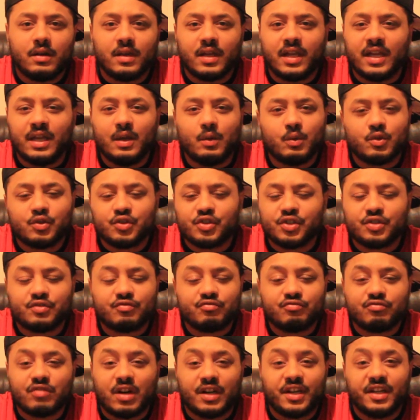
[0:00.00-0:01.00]
He was just
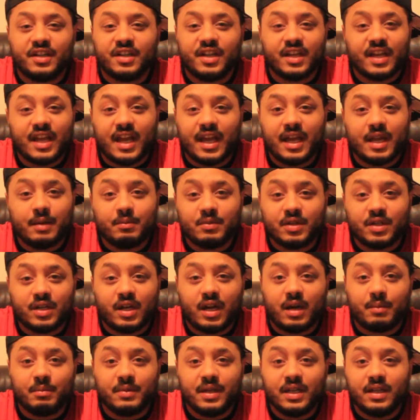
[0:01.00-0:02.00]
running the game, you know
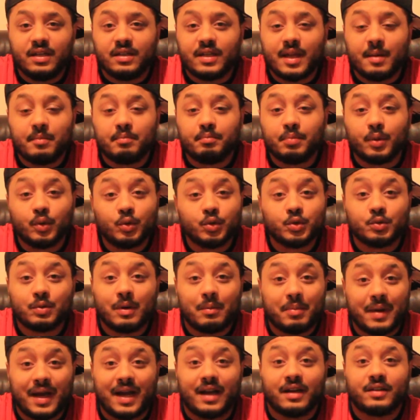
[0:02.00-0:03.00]
what I mean? Them balls were
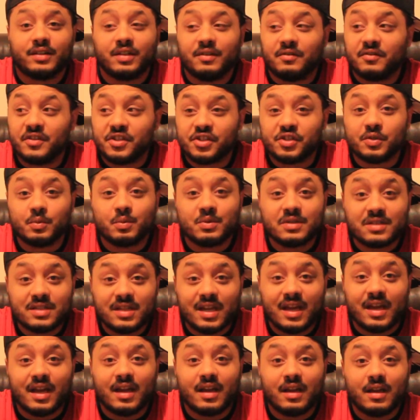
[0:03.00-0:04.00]
back, the vision was
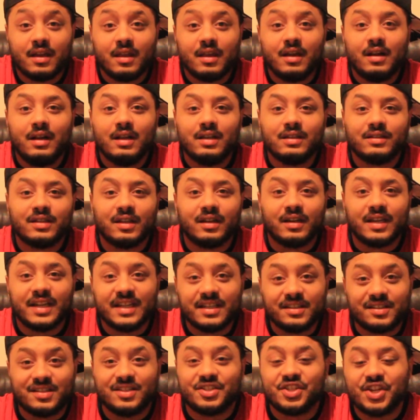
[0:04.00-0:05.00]
there, the
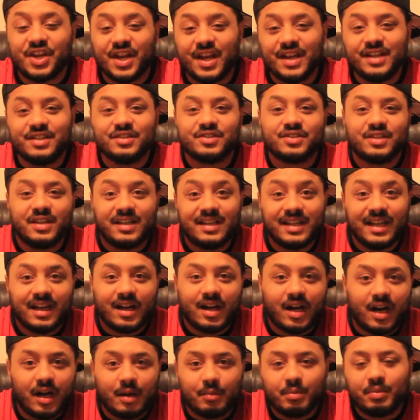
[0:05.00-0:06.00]
interchange, the
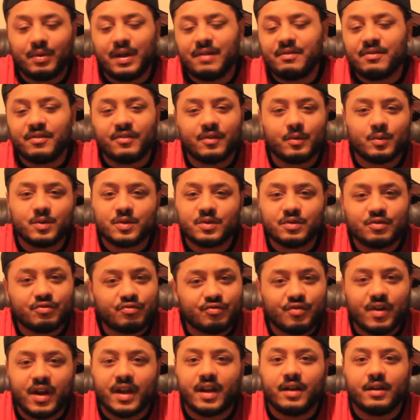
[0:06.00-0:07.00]
link up, everything was
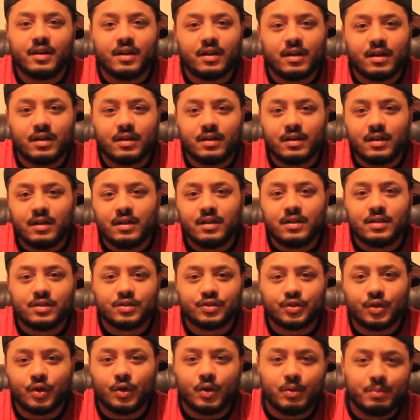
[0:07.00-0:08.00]
great.
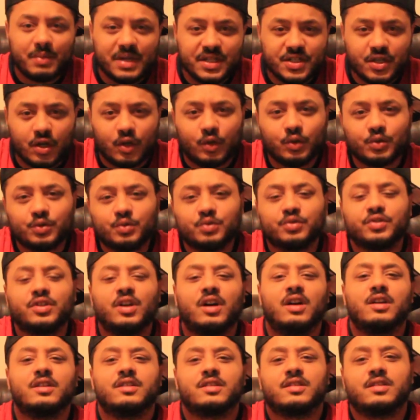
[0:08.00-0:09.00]
So Mesut Ozil
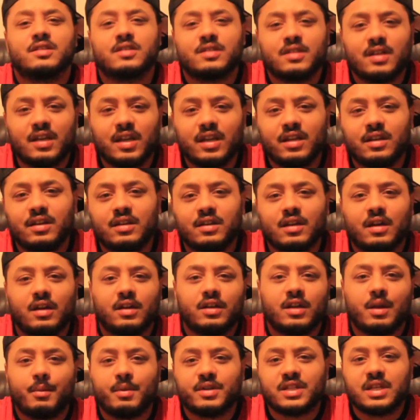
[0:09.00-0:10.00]
starts in
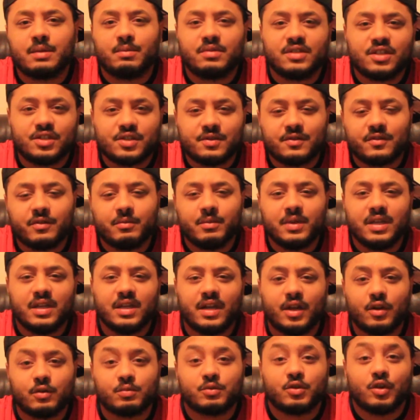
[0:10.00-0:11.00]
the number 10 position for me.
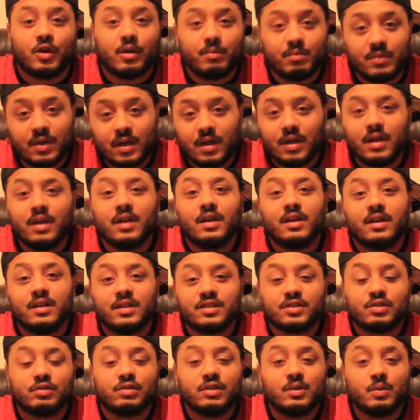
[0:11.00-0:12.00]
And up top,
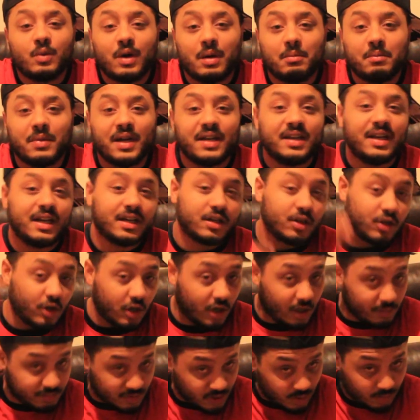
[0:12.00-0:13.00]
there's only one man that can
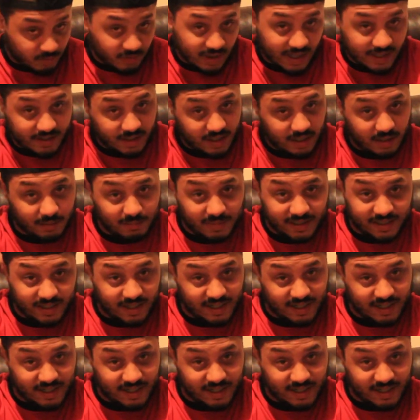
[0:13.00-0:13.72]
go up top right now, man,